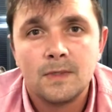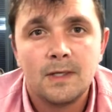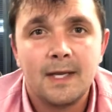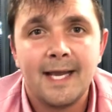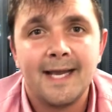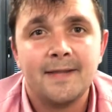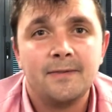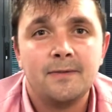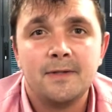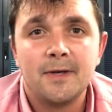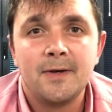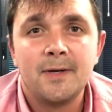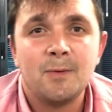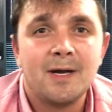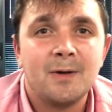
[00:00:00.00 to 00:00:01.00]
And the
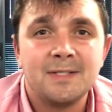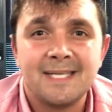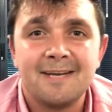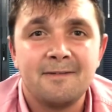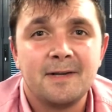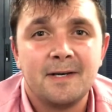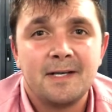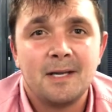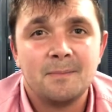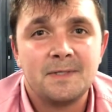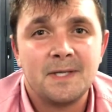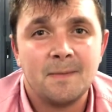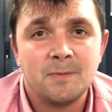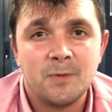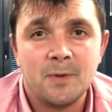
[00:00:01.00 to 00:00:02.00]
only way I was ever going to come to
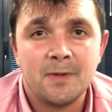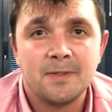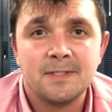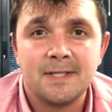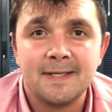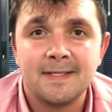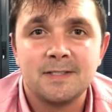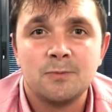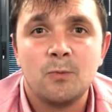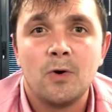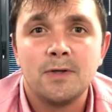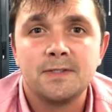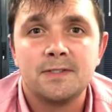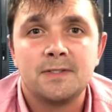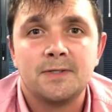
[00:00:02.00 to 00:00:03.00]
terms with all those things
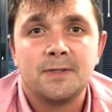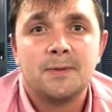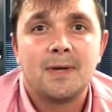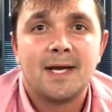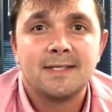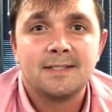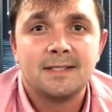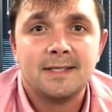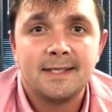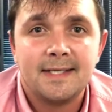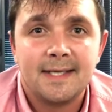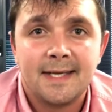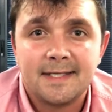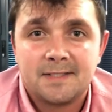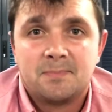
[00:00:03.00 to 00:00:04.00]
was to
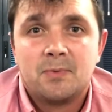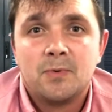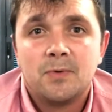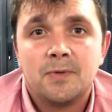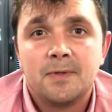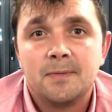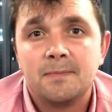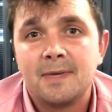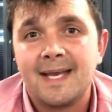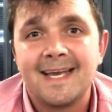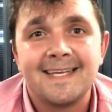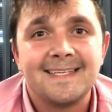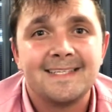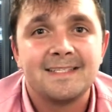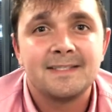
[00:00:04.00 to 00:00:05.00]
actually explore them
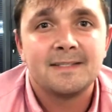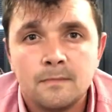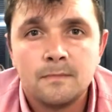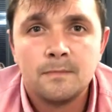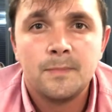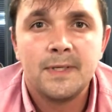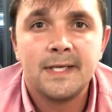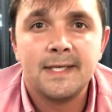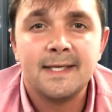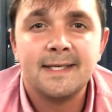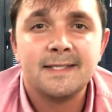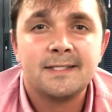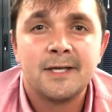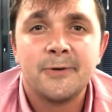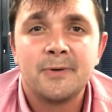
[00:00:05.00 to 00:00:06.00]
and
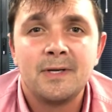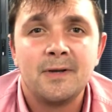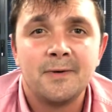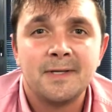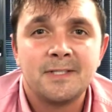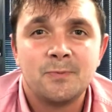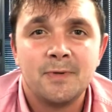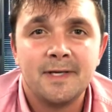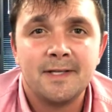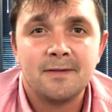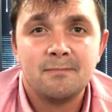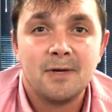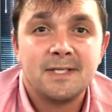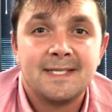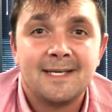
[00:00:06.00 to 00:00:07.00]
be totally honest with
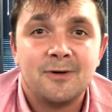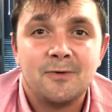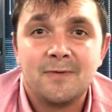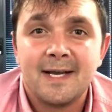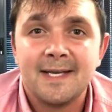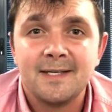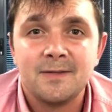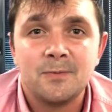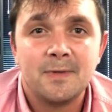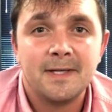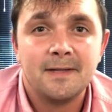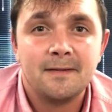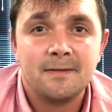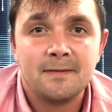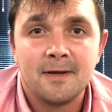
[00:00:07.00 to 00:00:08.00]
myself and
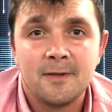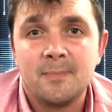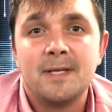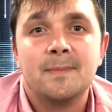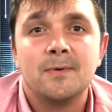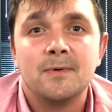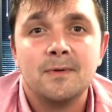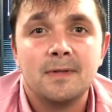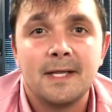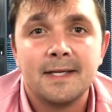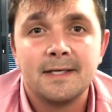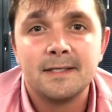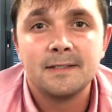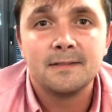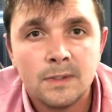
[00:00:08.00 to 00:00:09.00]
with other people
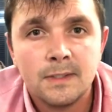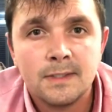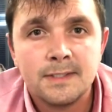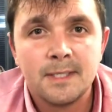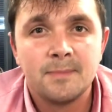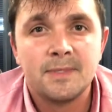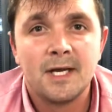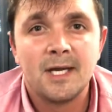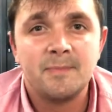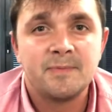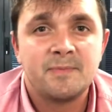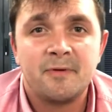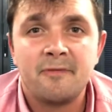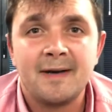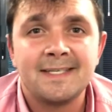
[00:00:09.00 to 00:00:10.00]
and sometimes
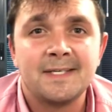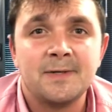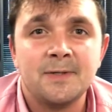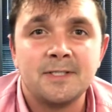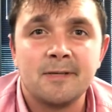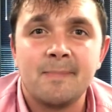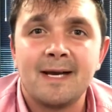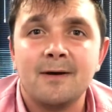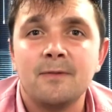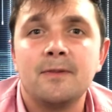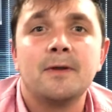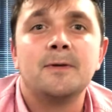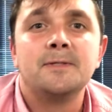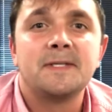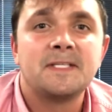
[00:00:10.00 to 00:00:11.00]
professionals about
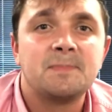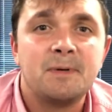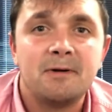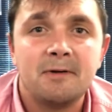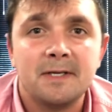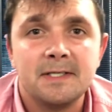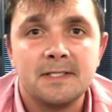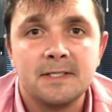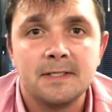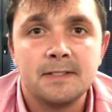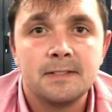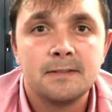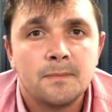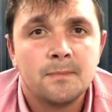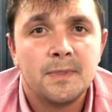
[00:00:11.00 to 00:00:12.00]
those
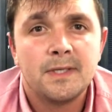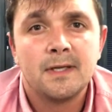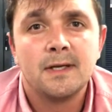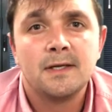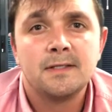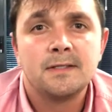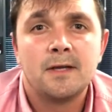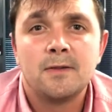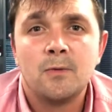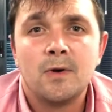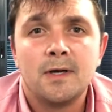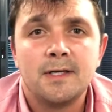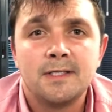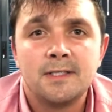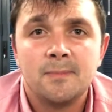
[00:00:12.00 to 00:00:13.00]
experiences because
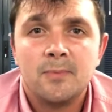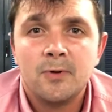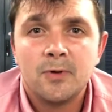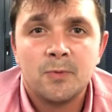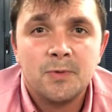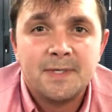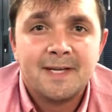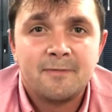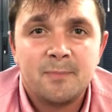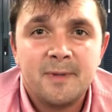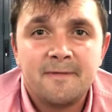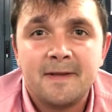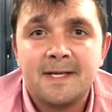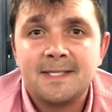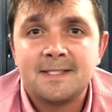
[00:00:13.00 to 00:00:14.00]
otherwise the book would never be
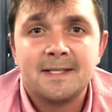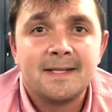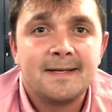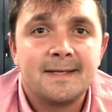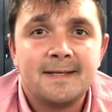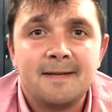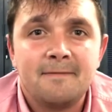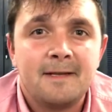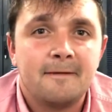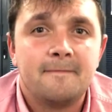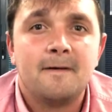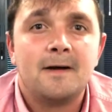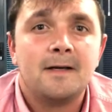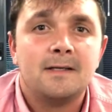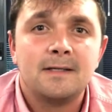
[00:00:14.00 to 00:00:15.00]
finished and then it'd never get
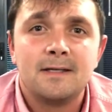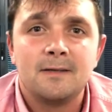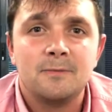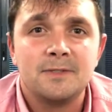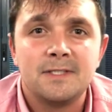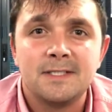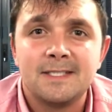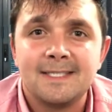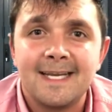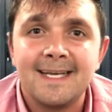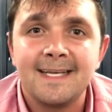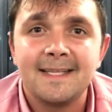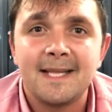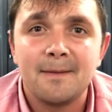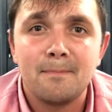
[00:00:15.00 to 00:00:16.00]
filed and it would just
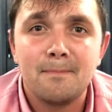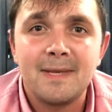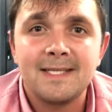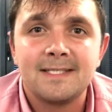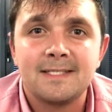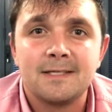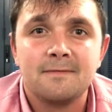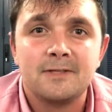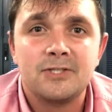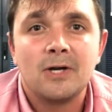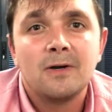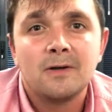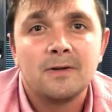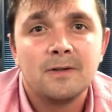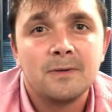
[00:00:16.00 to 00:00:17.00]
stay in that mess of a
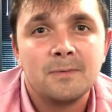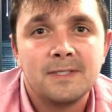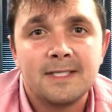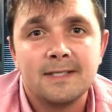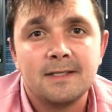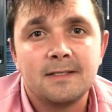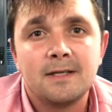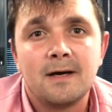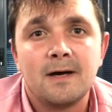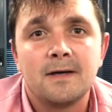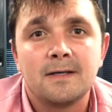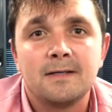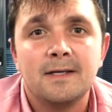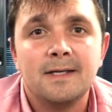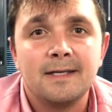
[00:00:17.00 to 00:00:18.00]
jungle that was in the
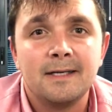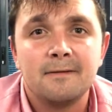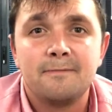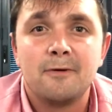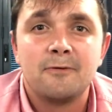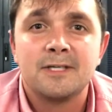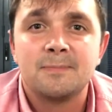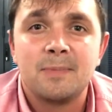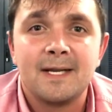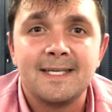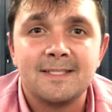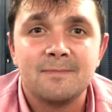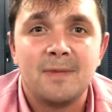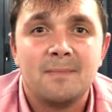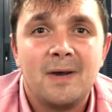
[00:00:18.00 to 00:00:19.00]
dark little forest
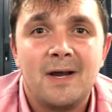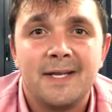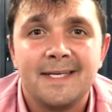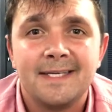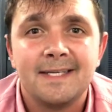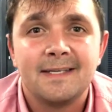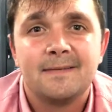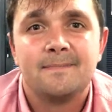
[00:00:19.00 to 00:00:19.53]
place of my mind